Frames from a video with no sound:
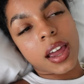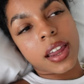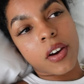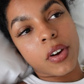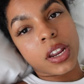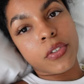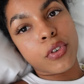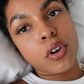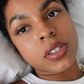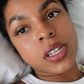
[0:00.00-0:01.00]
and get ready
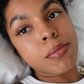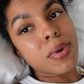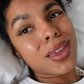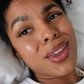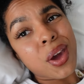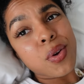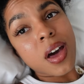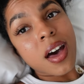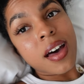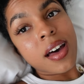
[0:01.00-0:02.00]
for some
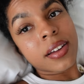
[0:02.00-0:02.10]
yoga.